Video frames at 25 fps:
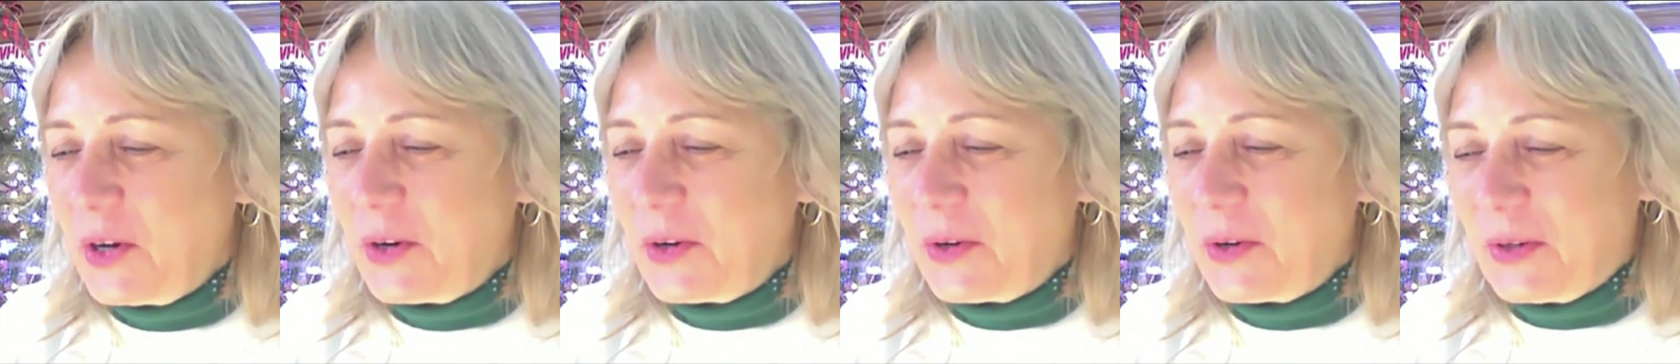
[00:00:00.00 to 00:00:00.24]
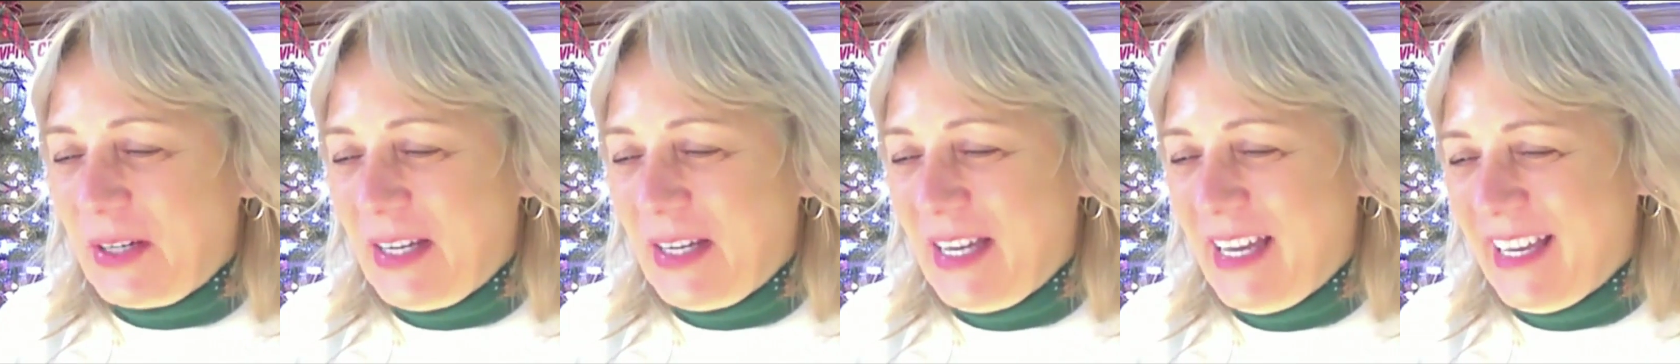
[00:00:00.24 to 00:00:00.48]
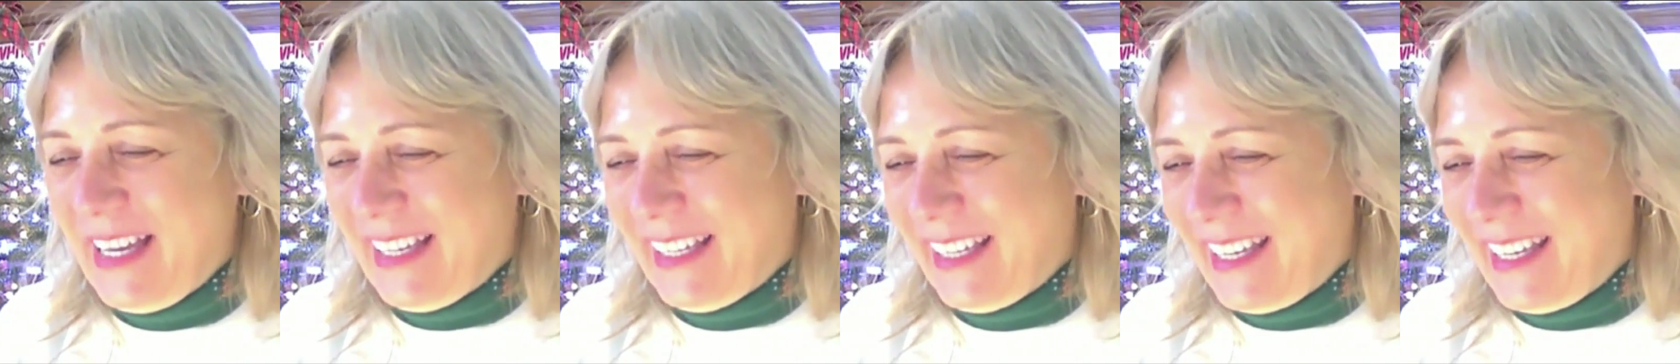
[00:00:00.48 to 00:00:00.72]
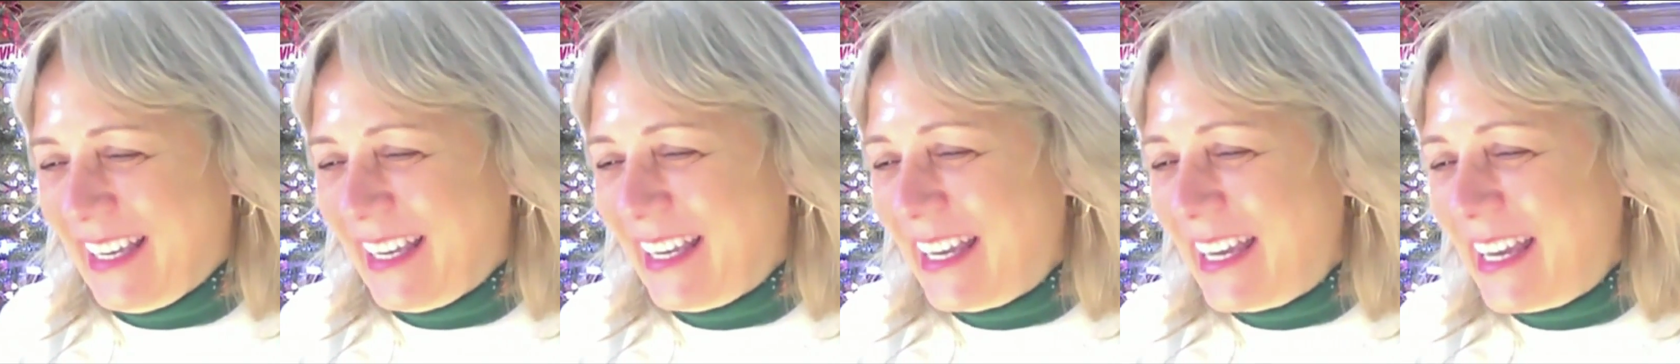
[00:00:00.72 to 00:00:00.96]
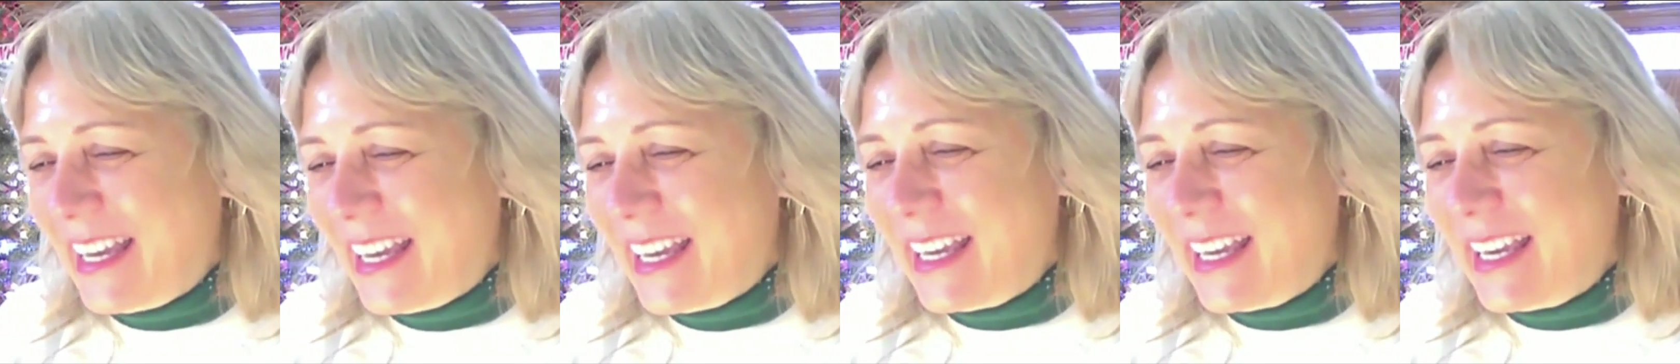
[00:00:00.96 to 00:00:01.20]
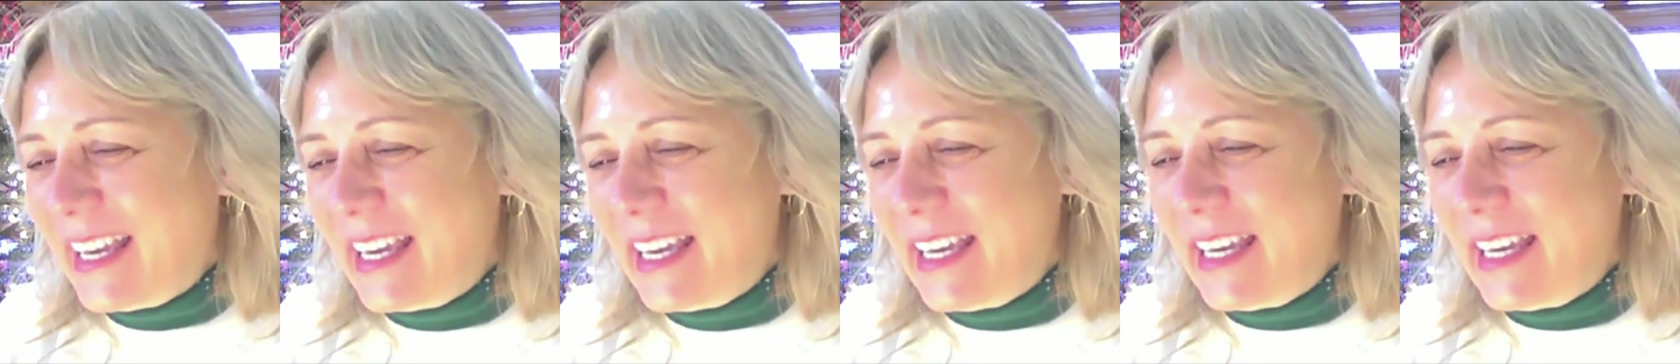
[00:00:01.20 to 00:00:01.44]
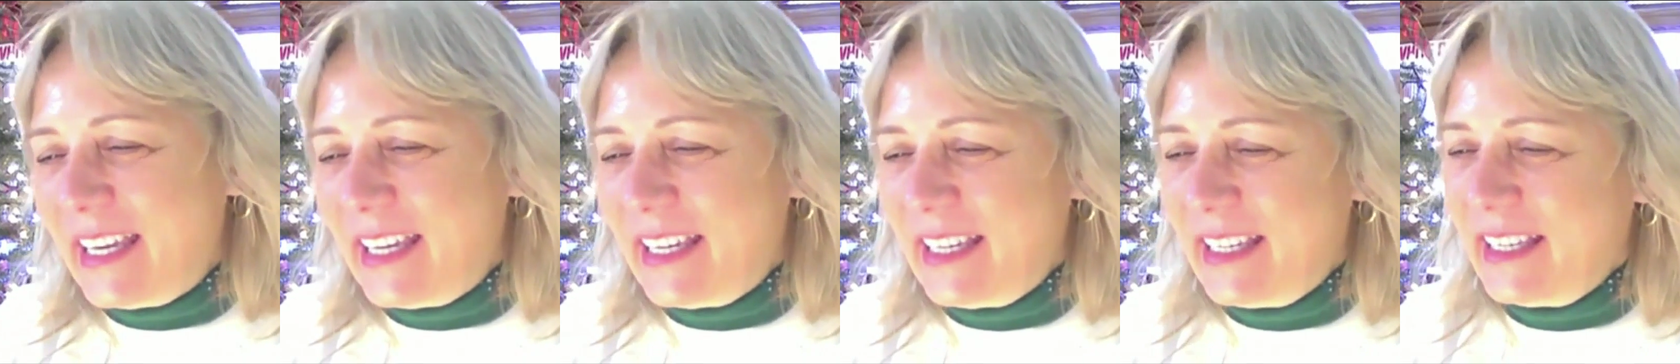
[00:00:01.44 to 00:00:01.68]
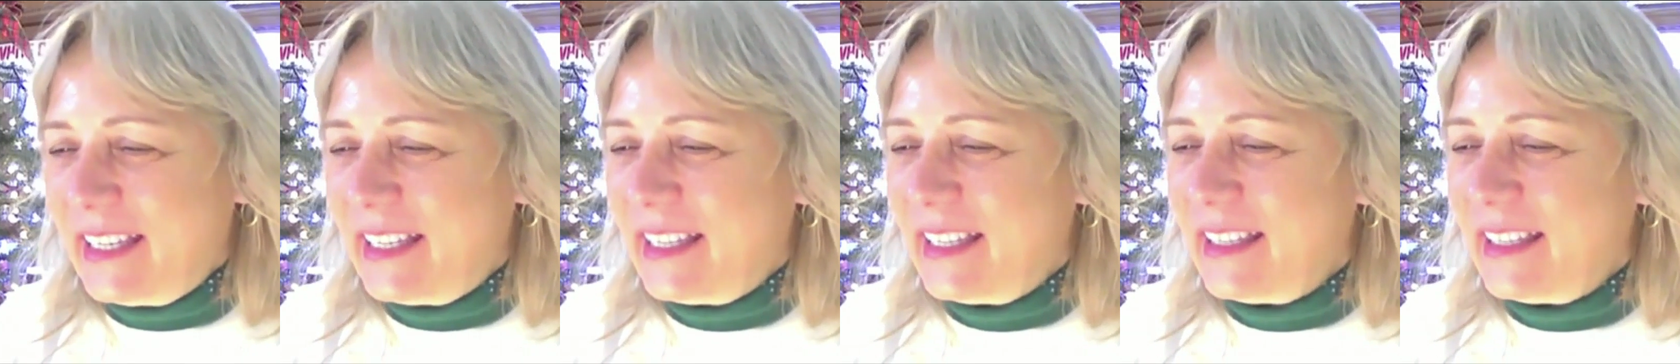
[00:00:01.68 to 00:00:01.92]
so
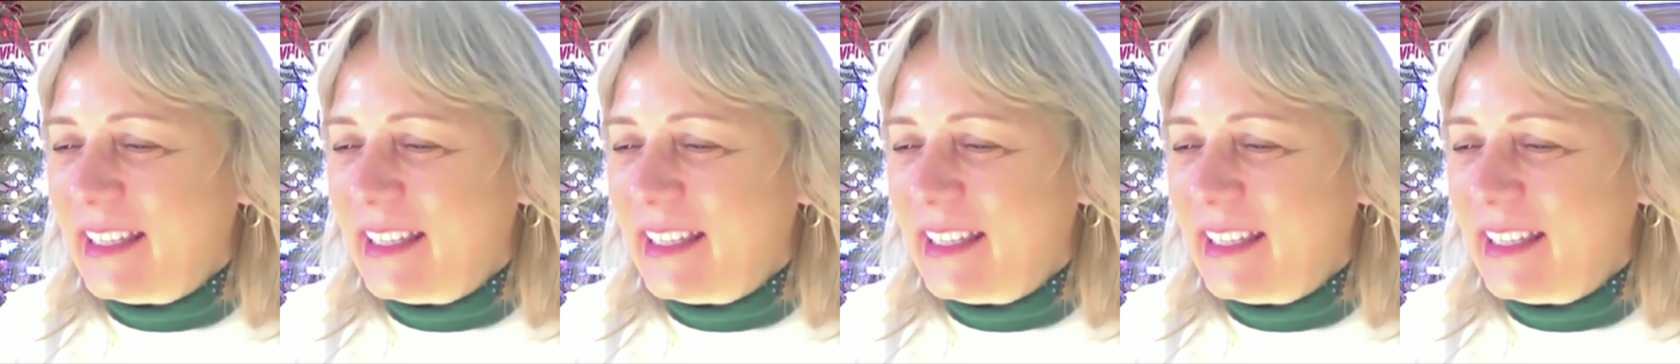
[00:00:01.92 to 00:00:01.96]
he,